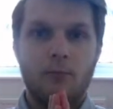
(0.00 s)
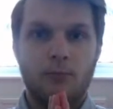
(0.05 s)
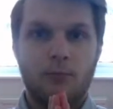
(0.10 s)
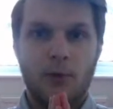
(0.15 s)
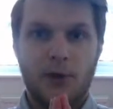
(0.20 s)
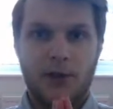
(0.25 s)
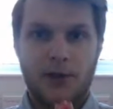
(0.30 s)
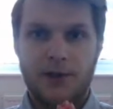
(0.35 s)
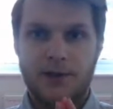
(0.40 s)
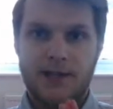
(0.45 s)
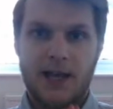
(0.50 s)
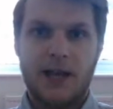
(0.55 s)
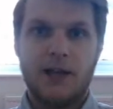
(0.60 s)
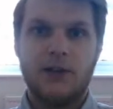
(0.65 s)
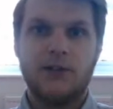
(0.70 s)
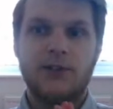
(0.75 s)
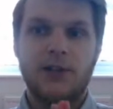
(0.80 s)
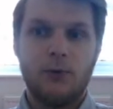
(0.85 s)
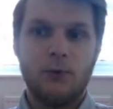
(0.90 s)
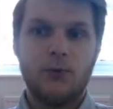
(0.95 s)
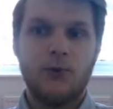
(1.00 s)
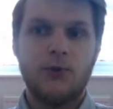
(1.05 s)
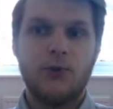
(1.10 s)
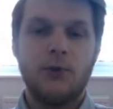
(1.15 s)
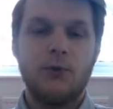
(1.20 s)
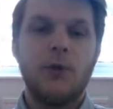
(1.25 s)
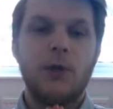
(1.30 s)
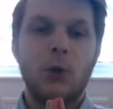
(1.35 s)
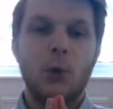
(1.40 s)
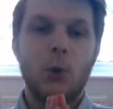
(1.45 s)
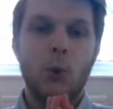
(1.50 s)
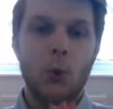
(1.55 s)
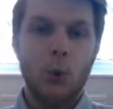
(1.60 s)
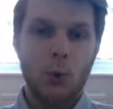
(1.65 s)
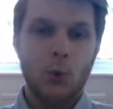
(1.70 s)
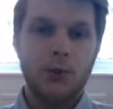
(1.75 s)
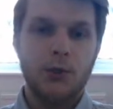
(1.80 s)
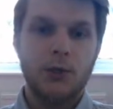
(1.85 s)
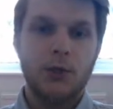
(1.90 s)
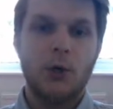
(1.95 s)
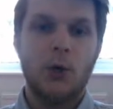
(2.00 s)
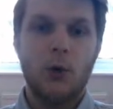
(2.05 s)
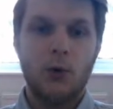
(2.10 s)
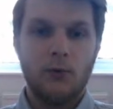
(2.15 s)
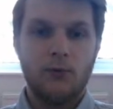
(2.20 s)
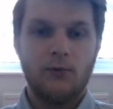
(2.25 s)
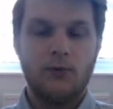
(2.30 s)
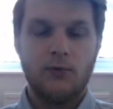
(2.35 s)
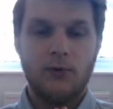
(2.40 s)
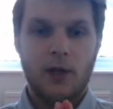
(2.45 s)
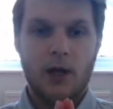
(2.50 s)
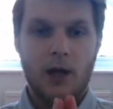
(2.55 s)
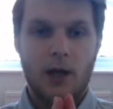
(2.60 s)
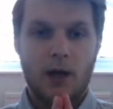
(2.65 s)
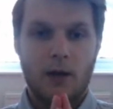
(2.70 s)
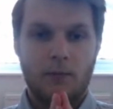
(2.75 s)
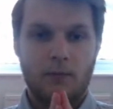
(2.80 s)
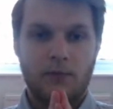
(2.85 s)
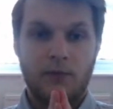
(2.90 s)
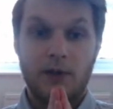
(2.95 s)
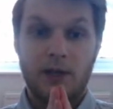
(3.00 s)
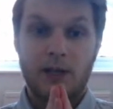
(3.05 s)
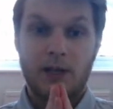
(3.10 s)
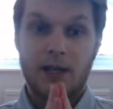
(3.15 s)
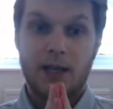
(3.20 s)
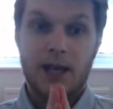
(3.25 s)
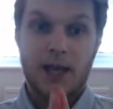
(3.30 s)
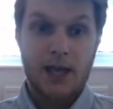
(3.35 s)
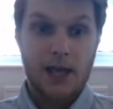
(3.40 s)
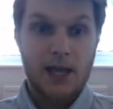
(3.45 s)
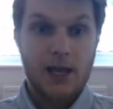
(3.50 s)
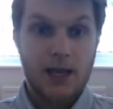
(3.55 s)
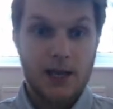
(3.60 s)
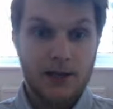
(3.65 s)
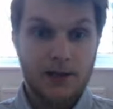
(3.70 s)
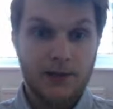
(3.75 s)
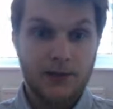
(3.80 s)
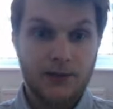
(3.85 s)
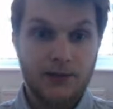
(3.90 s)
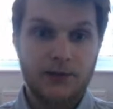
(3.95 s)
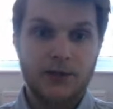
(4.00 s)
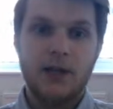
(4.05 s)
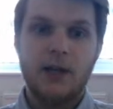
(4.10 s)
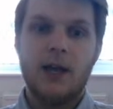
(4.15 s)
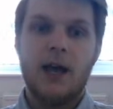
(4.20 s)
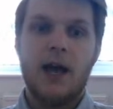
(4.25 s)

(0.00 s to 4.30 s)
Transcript: because that tells you the order of the keys